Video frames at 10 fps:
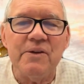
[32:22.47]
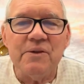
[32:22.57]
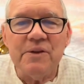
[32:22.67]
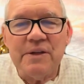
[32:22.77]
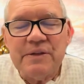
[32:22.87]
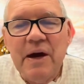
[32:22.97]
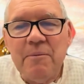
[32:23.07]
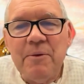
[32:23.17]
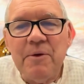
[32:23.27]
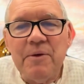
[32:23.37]
So this
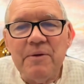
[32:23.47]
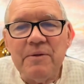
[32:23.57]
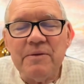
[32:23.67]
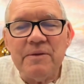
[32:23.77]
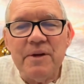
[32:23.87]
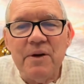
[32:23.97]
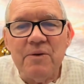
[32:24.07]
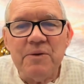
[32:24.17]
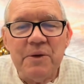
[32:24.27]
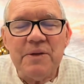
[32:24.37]
couple
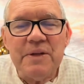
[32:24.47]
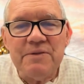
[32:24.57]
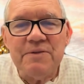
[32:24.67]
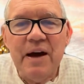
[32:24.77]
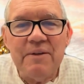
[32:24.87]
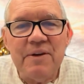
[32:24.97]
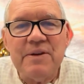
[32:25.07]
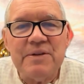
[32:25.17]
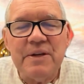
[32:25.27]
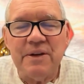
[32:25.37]
who took these five
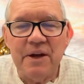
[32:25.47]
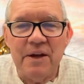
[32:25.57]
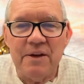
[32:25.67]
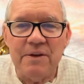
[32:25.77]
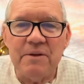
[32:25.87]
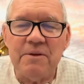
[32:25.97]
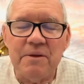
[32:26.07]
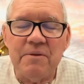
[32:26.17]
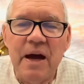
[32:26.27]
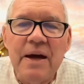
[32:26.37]
kids in out of the
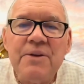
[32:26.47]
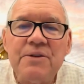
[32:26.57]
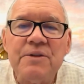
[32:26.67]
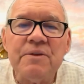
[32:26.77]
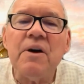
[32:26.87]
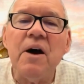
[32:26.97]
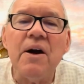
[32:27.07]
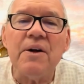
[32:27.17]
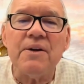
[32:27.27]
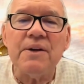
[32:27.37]
kindness of their
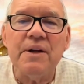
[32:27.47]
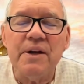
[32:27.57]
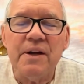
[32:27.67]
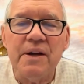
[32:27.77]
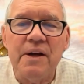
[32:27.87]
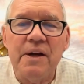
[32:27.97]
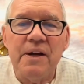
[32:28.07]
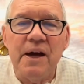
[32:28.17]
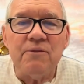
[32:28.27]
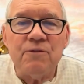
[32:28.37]
heart,
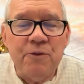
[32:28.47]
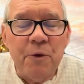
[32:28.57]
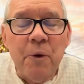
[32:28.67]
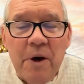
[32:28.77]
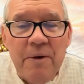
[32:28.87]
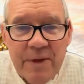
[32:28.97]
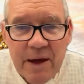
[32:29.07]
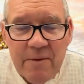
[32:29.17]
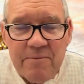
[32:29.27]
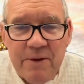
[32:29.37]
and four of
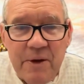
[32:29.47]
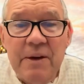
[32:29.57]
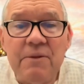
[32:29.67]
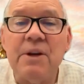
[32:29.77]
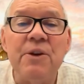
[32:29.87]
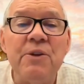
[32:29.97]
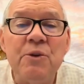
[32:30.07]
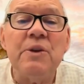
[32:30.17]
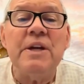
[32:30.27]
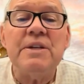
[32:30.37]
them, they're giving a
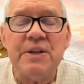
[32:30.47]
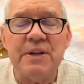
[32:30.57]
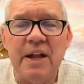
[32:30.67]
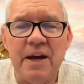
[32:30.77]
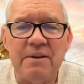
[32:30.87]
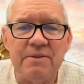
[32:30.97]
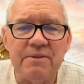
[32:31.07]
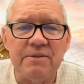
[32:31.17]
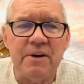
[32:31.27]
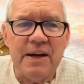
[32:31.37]
new lease on life.
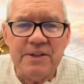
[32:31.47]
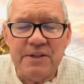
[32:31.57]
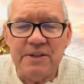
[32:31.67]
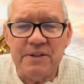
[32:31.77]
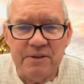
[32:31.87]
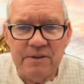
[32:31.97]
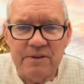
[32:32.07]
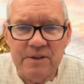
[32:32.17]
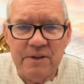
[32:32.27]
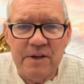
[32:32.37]
They're actually
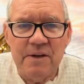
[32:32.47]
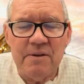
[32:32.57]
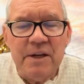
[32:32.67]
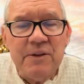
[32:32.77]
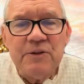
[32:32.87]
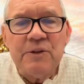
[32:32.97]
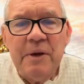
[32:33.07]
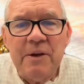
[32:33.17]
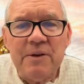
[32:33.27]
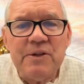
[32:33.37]

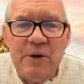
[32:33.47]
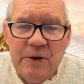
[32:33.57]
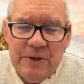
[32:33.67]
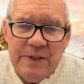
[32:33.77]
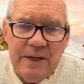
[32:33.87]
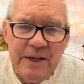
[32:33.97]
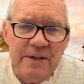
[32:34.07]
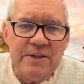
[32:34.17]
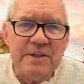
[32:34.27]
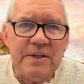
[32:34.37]
instrumental in turning the
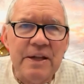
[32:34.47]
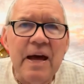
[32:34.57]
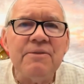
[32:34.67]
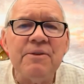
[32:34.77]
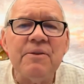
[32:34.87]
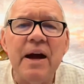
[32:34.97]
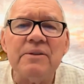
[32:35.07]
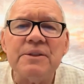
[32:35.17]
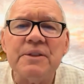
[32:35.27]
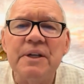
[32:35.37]
kids' life around,